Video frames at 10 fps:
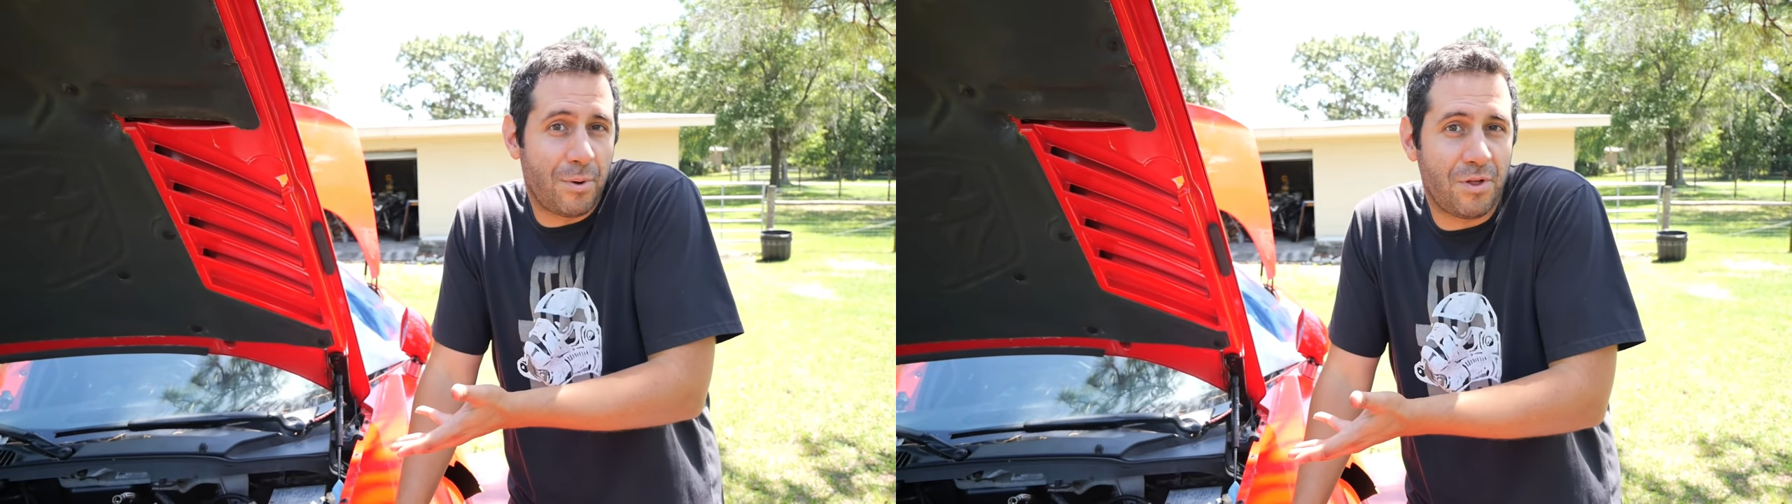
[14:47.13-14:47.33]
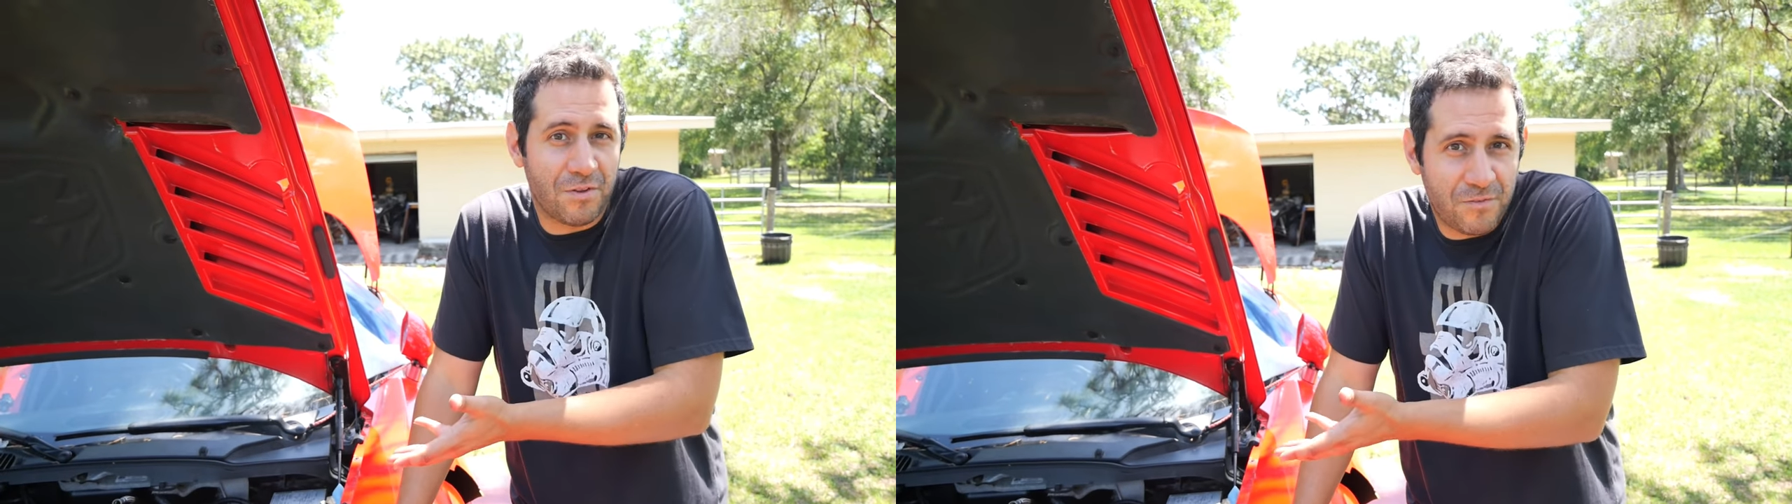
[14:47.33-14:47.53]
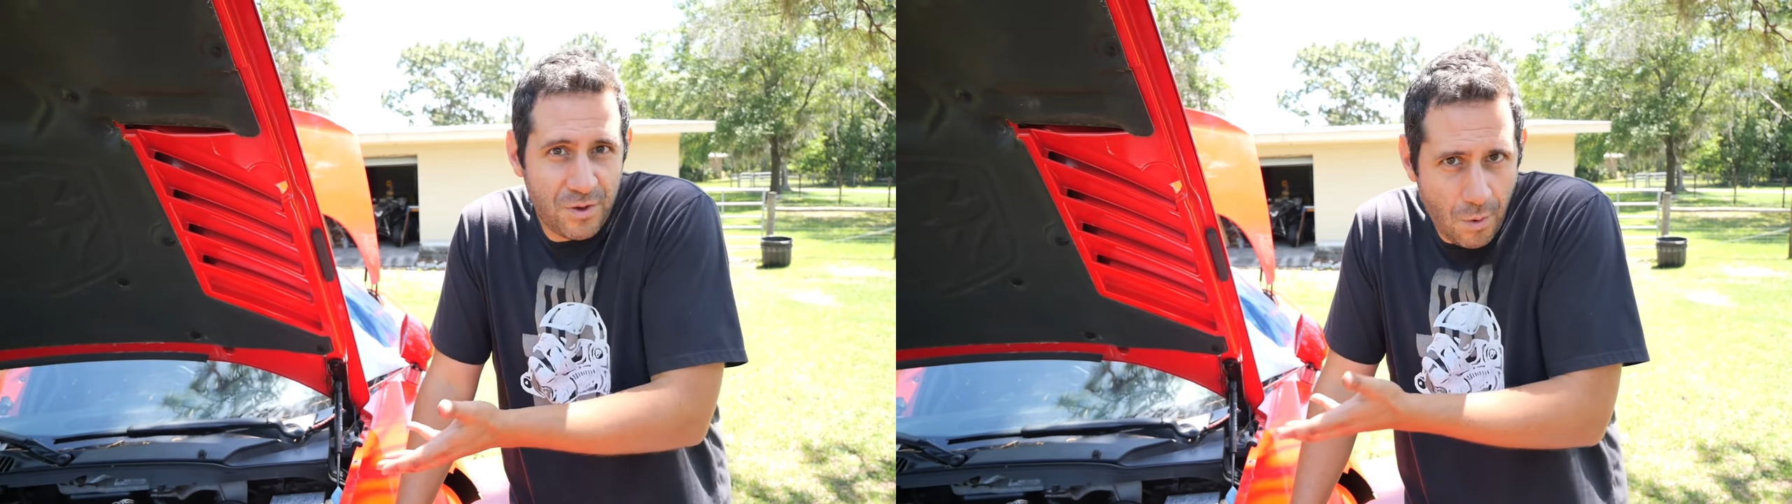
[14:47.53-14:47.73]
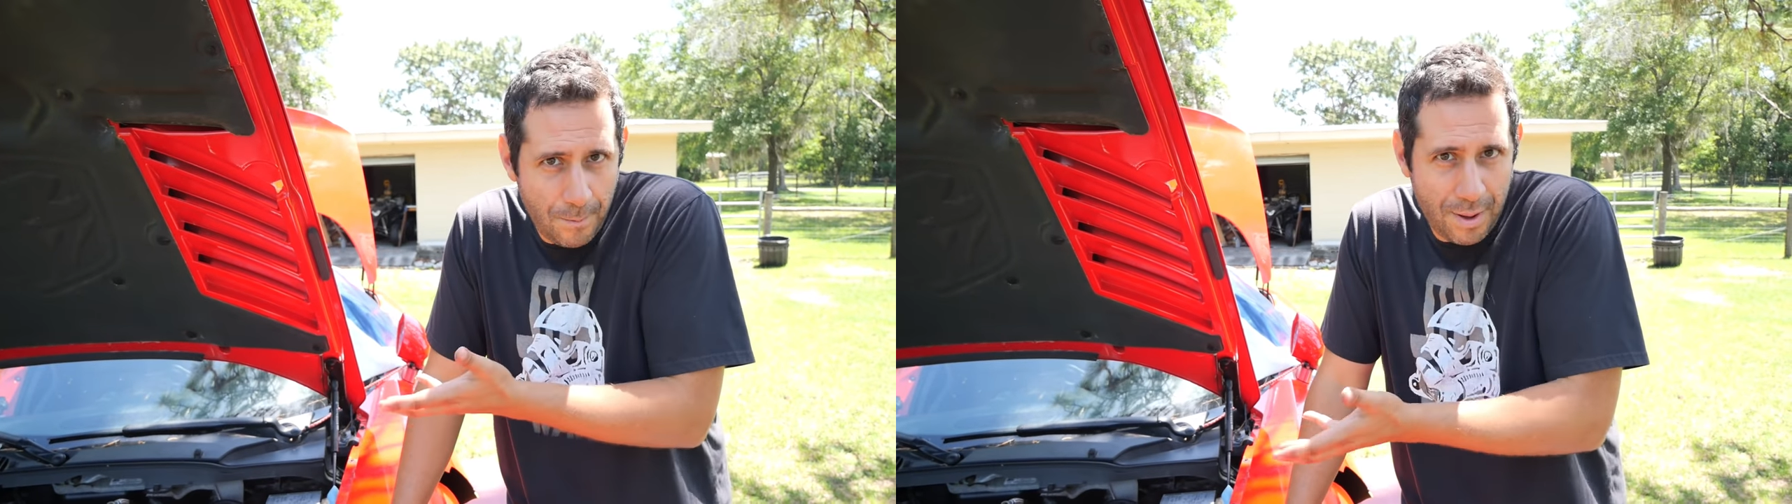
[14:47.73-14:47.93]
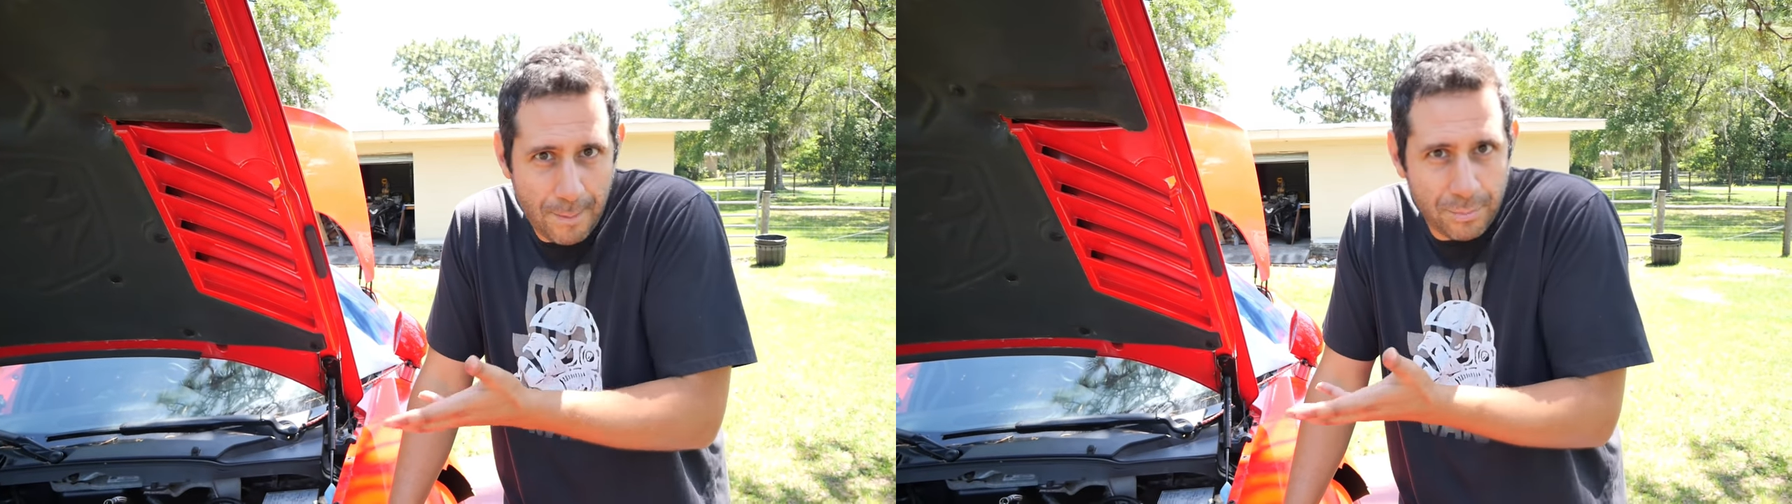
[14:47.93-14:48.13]
pull the fuel
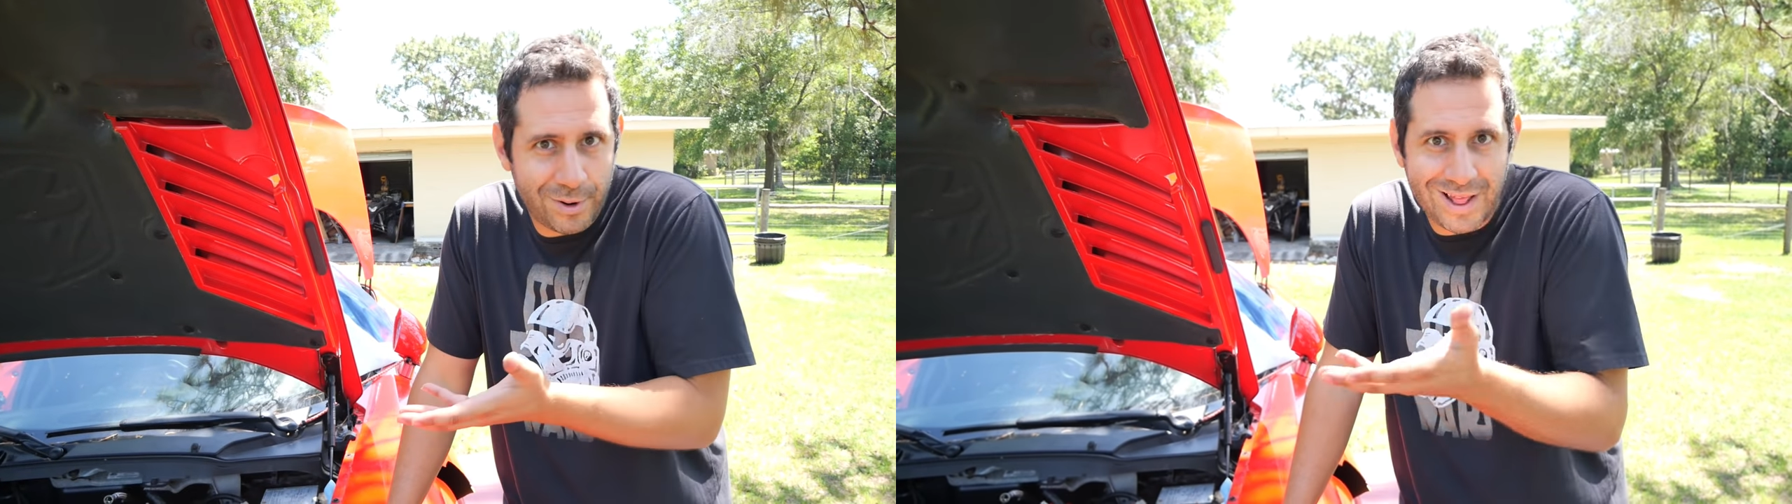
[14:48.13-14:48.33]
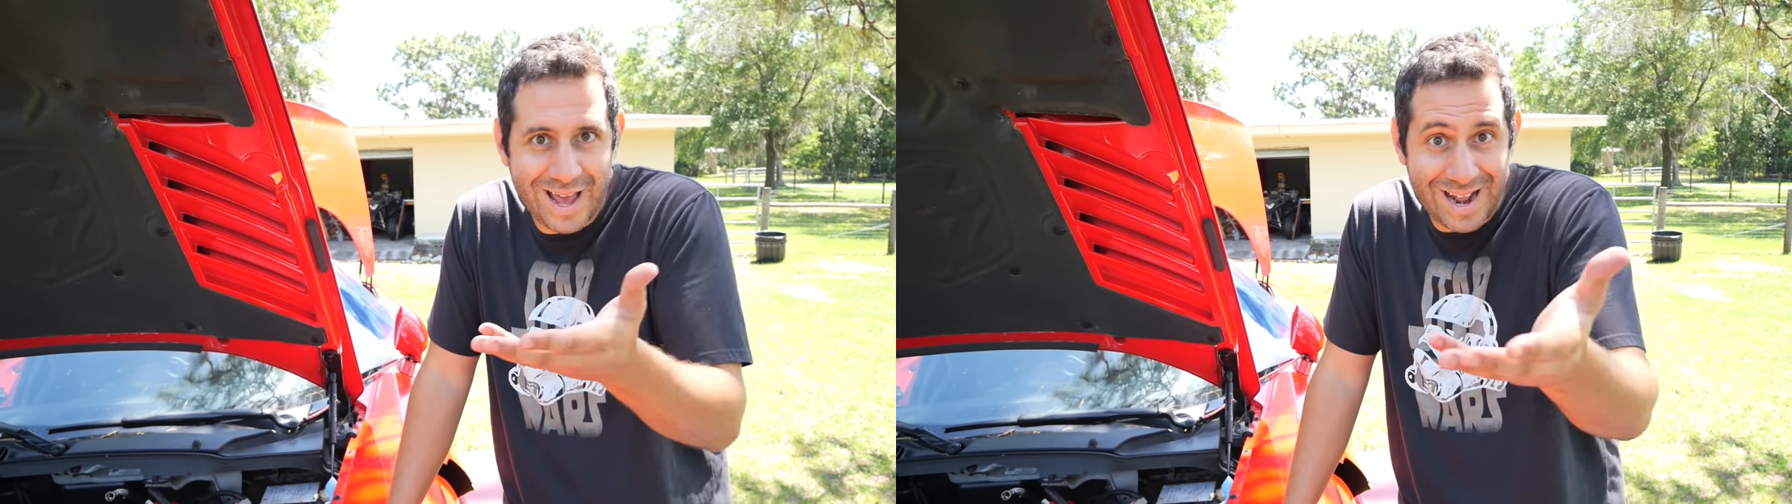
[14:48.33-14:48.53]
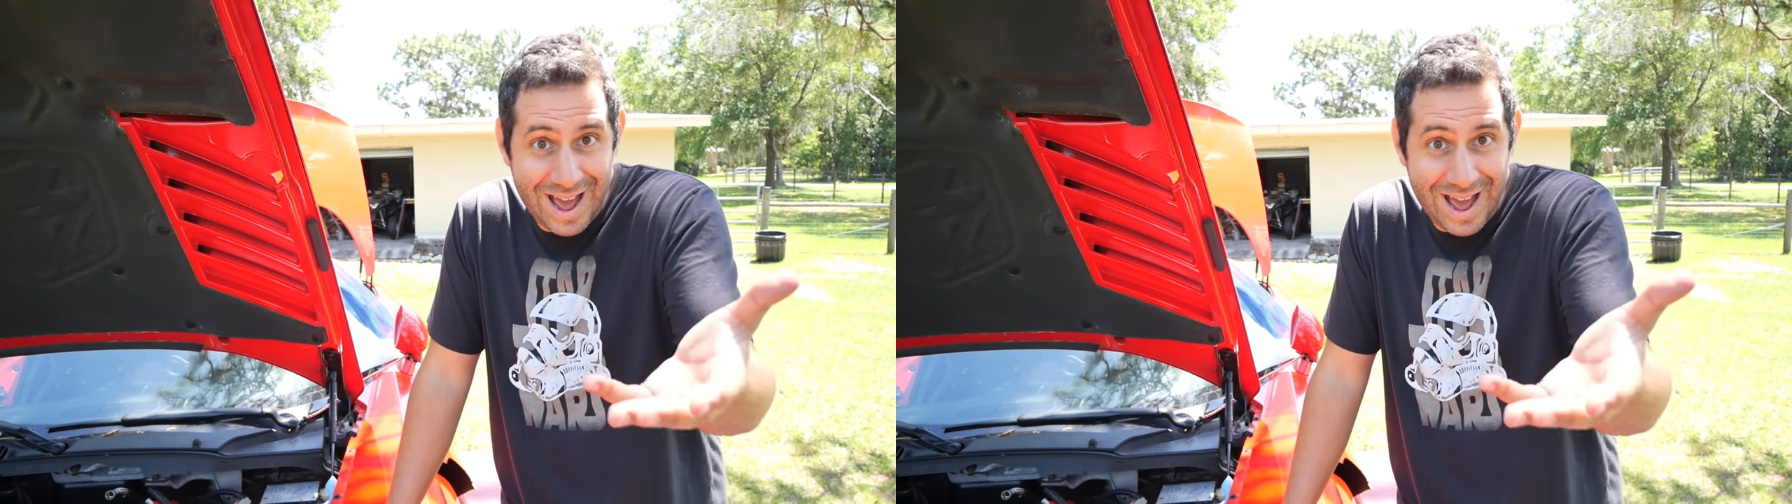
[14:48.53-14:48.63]
pump relay.